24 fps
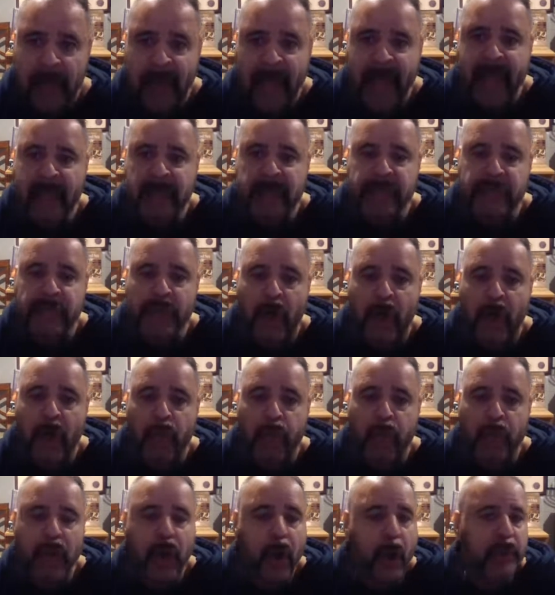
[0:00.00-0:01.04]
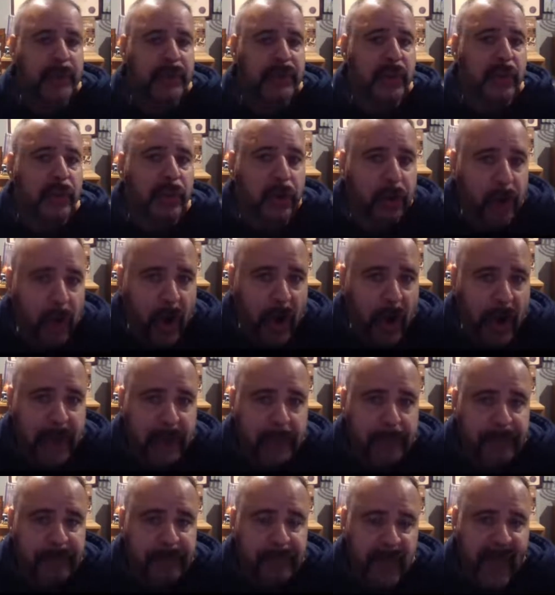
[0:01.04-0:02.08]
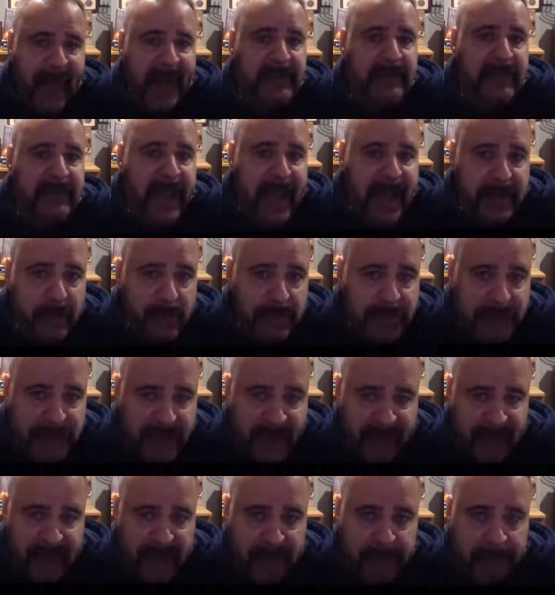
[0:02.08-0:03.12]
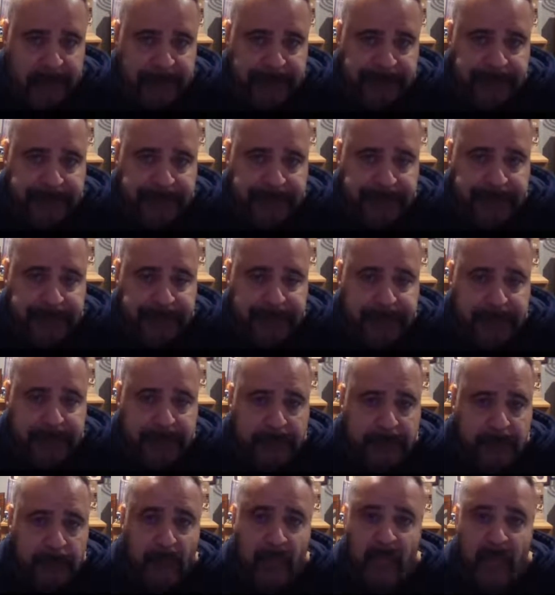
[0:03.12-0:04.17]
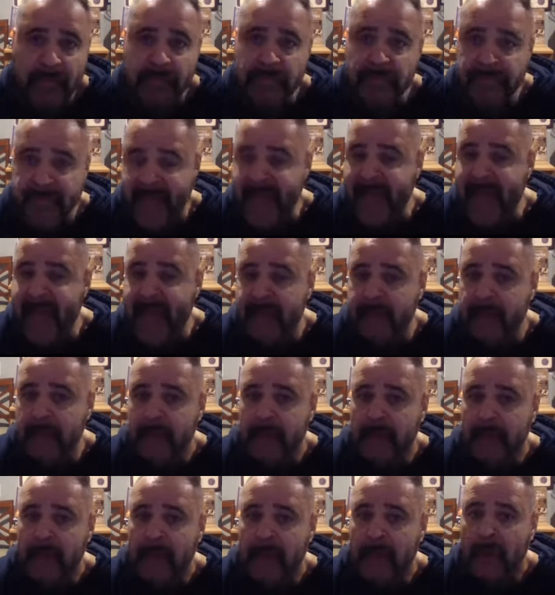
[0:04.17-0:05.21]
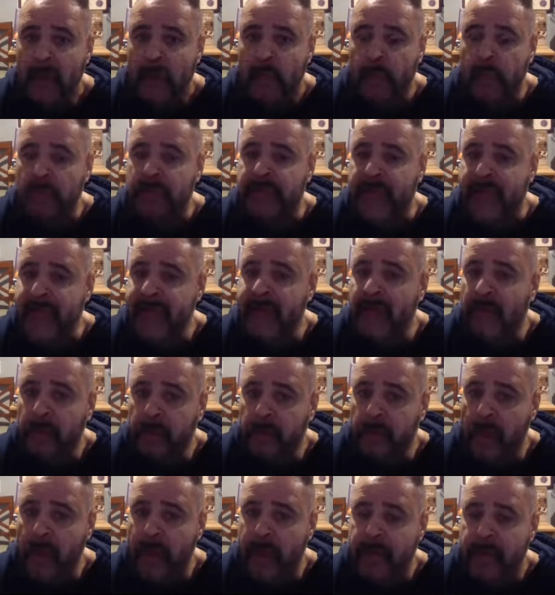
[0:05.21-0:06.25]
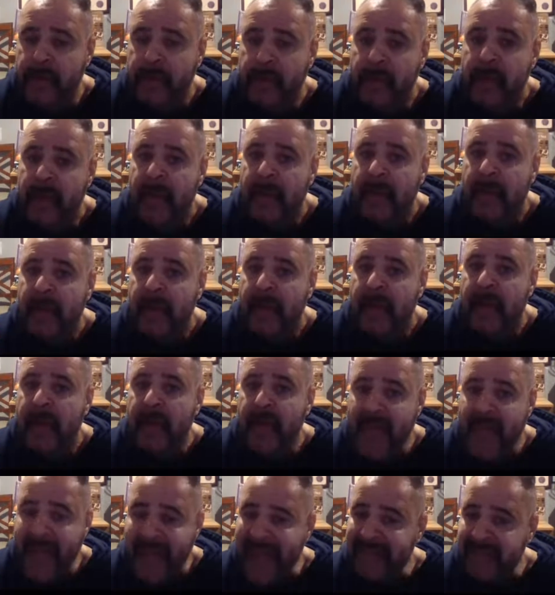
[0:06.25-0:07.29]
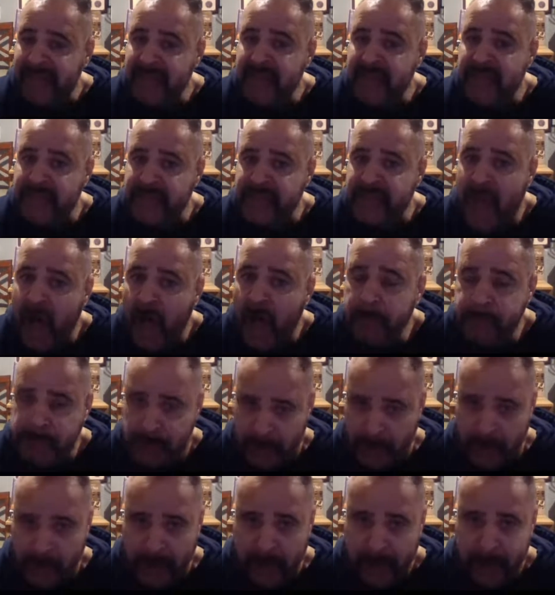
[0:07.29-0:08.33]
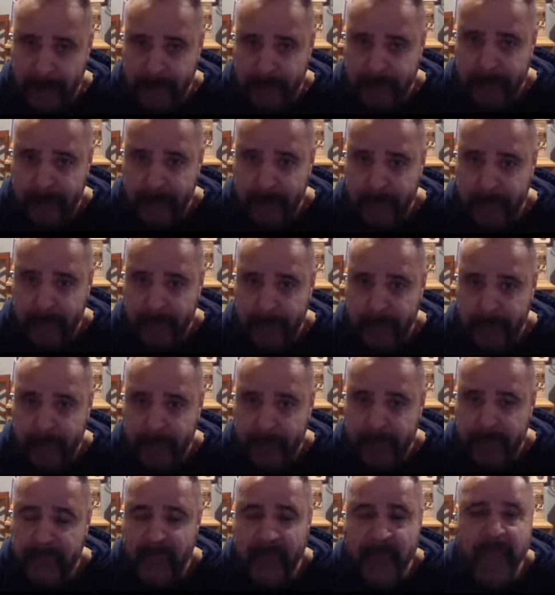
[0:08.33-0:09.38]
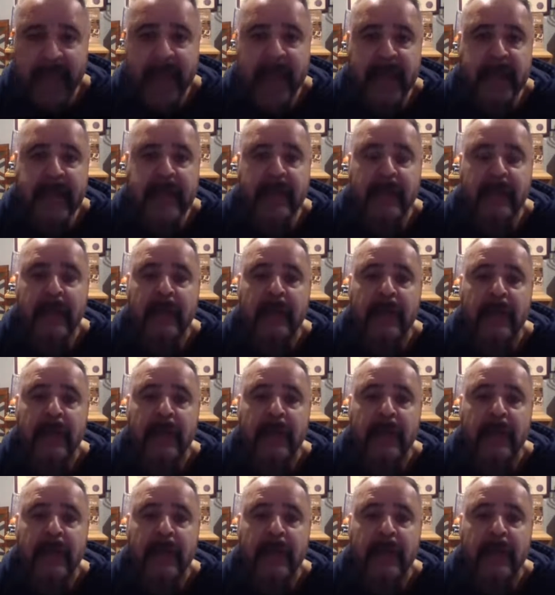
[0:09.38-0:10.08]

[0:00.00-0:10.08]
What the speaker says: And so we're going to look at Daniel 7. Then we'll take a look at the sculpture in